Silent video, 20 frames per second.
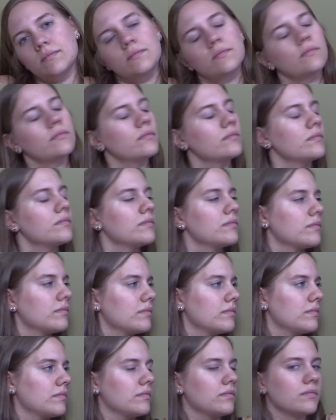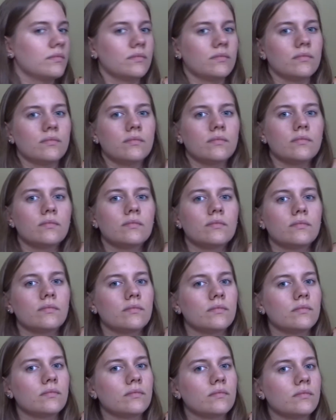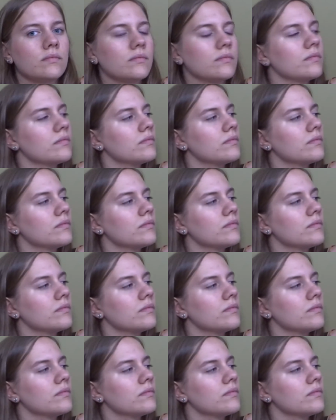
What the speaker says: This person isn't speaking.